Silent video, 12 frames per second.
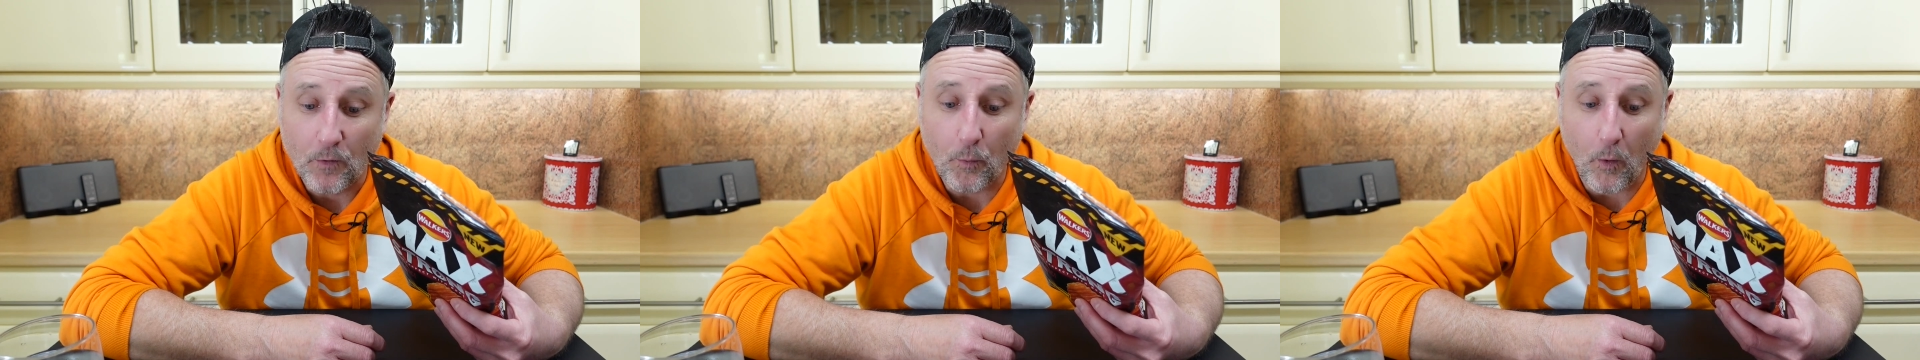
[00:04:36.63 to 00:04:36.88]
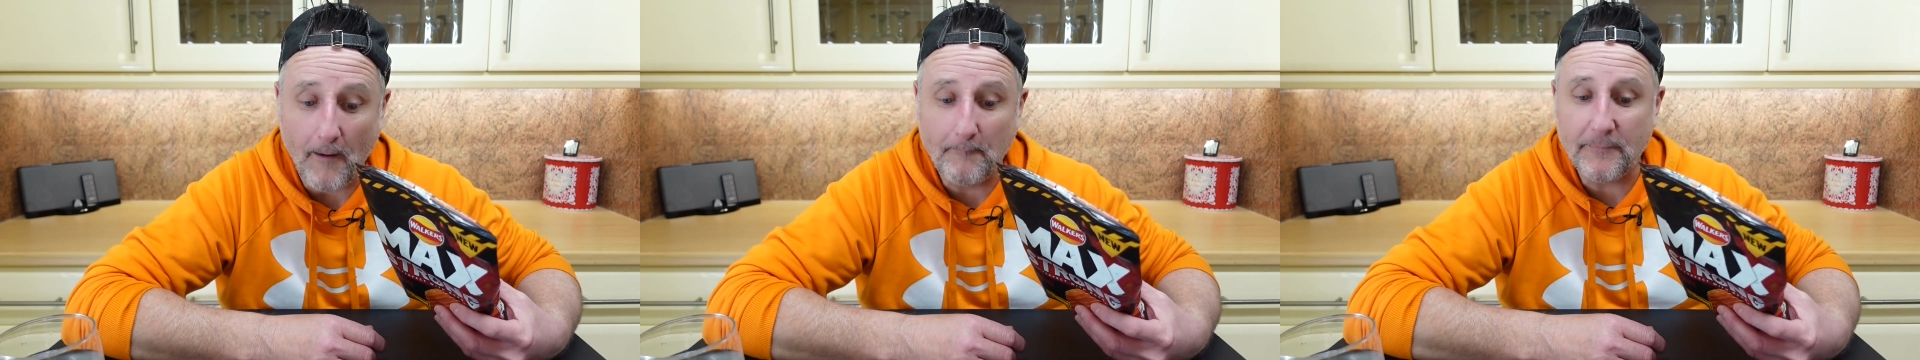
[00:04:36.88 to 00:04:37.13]

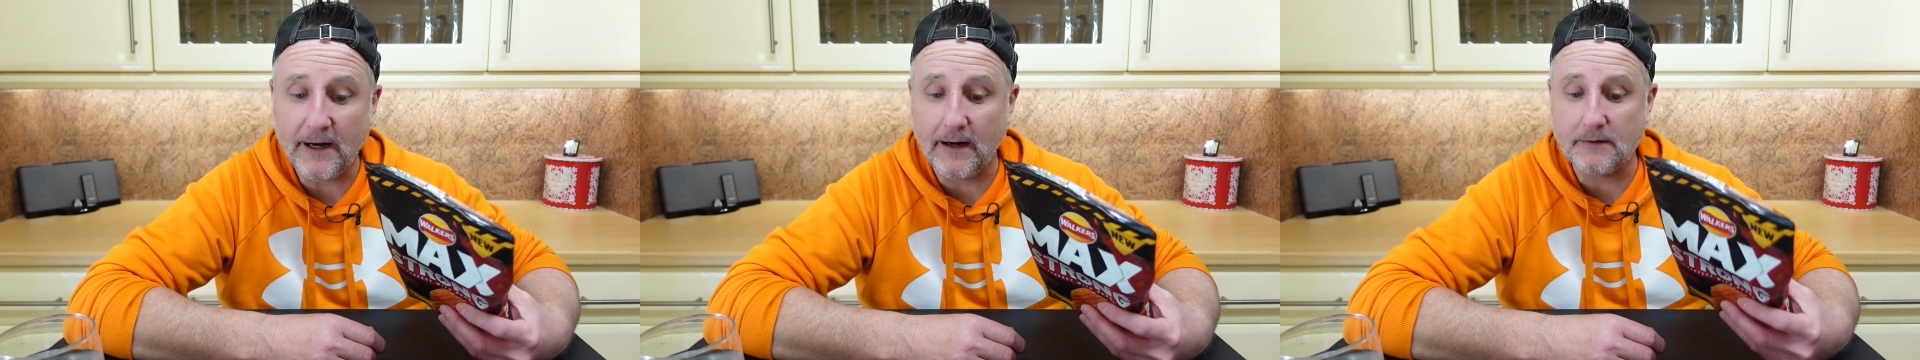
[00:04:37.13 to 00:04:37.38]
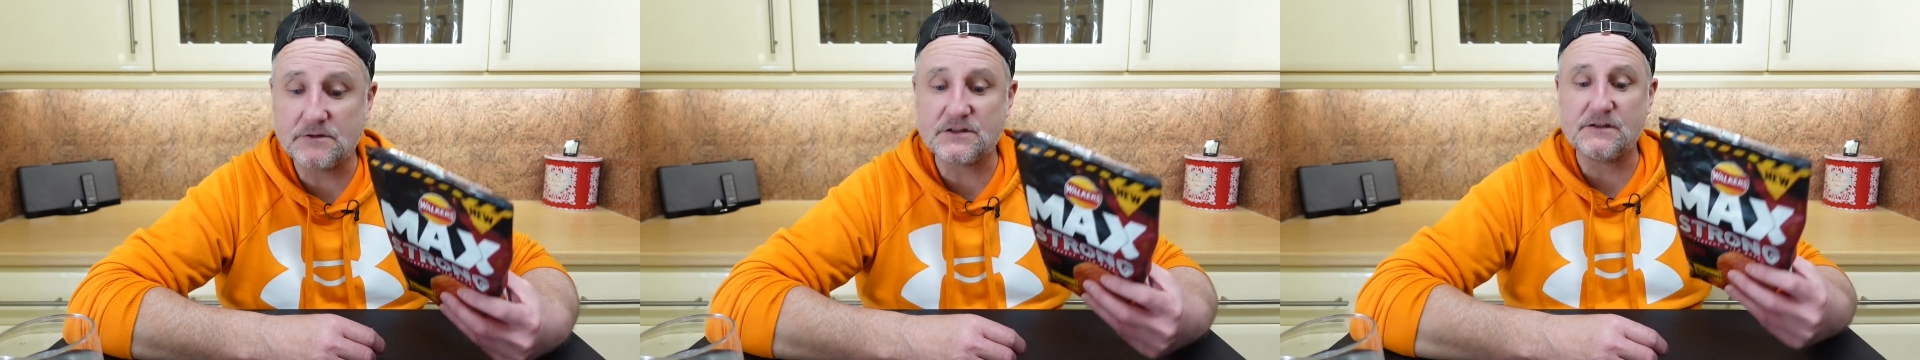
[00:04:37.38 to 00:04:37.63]

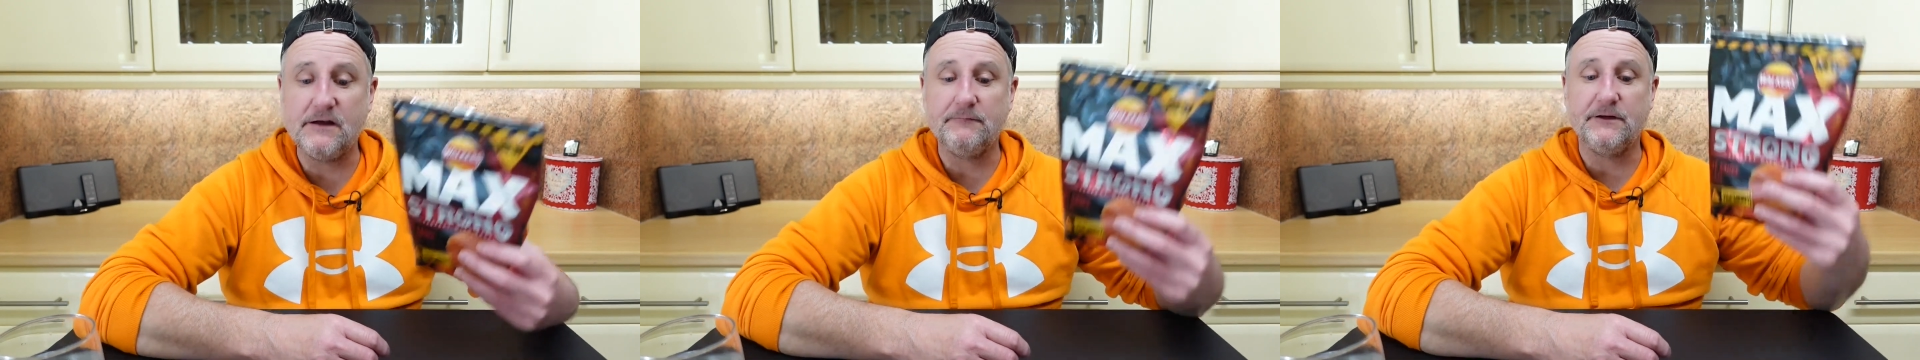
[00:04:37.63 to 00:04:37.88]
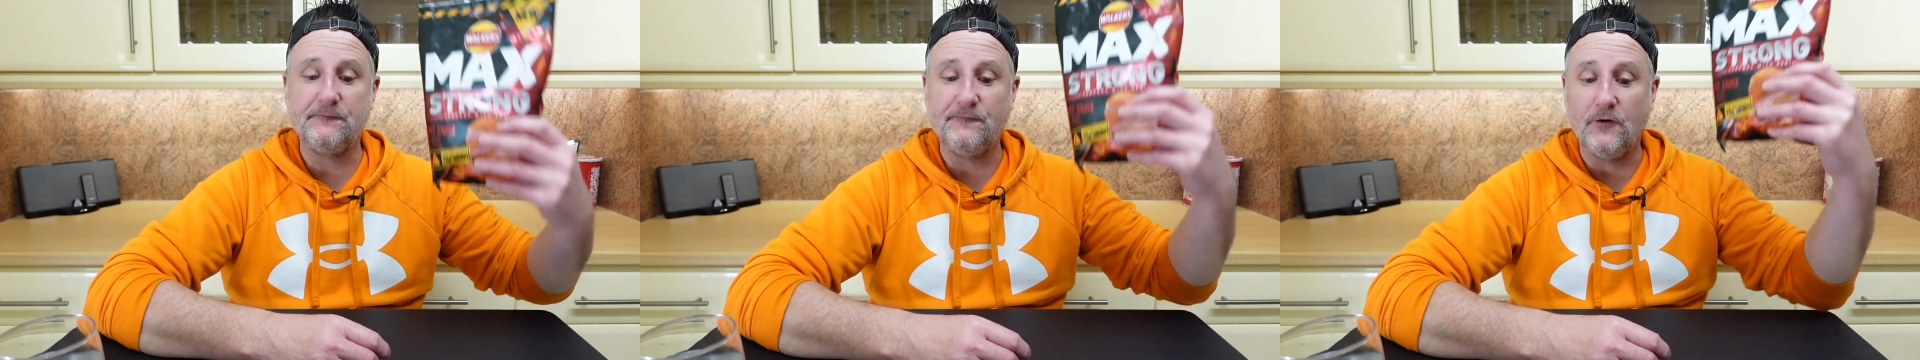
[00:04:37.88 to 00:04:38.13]

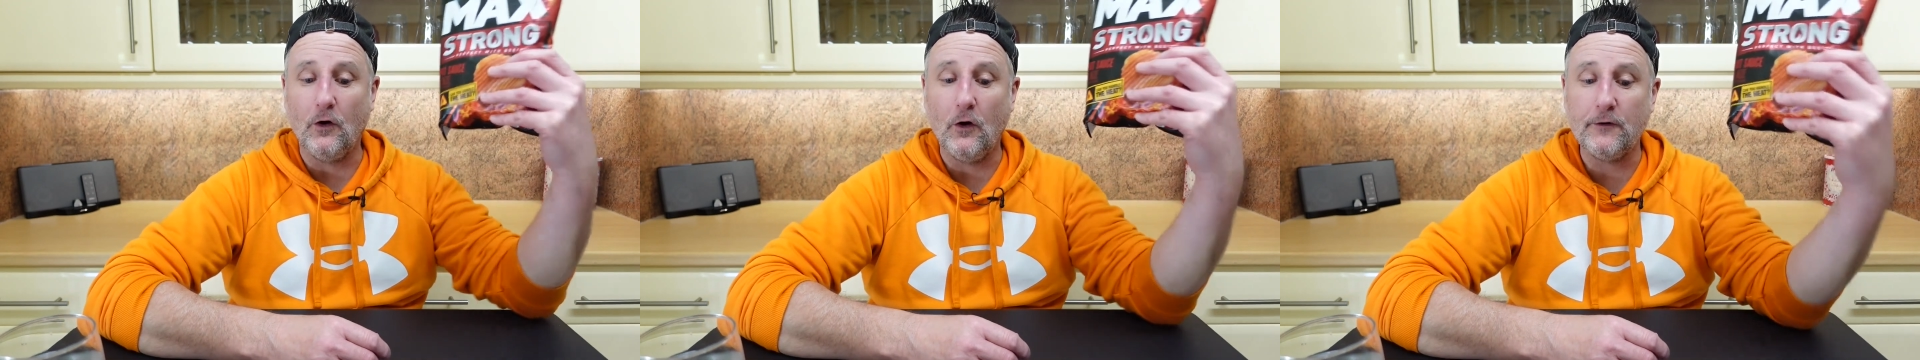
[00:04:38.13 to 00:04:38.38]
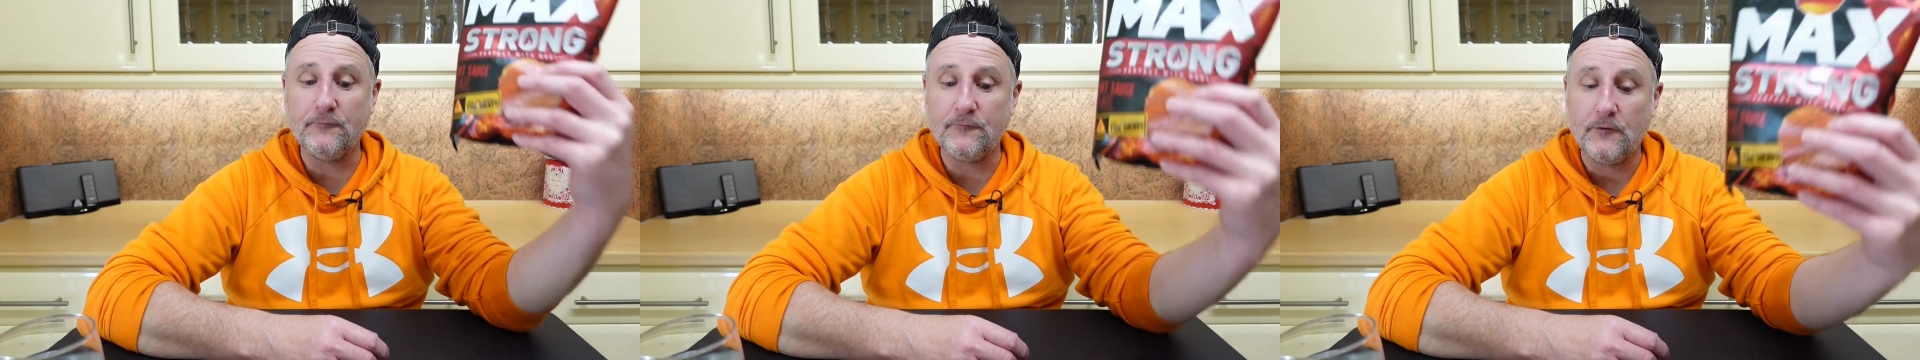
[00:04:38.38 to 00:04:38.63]

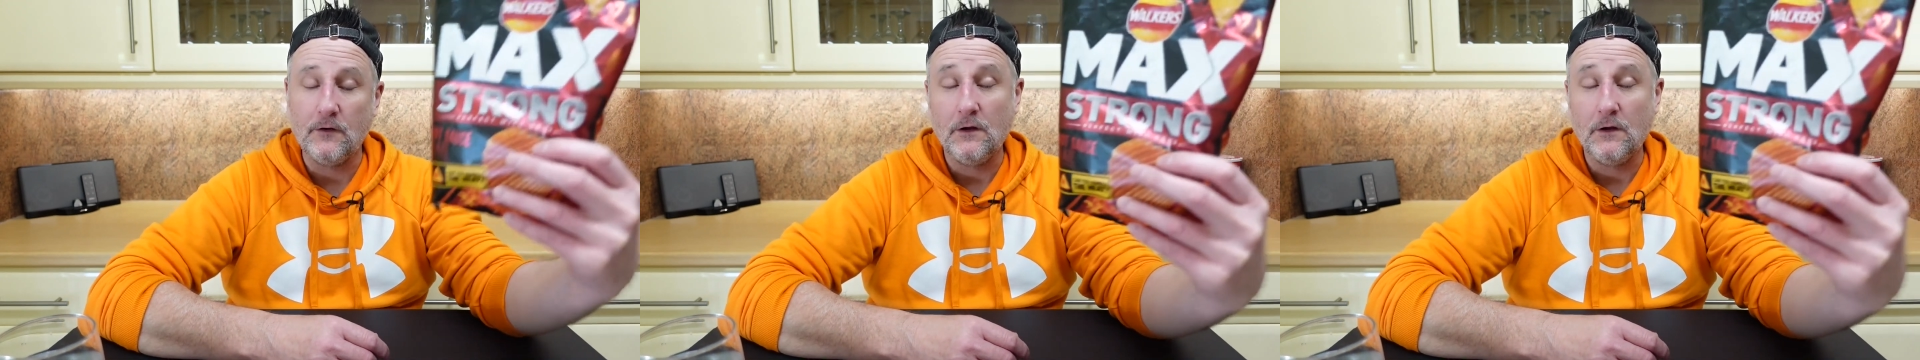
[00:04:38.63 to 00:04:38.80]
£1.75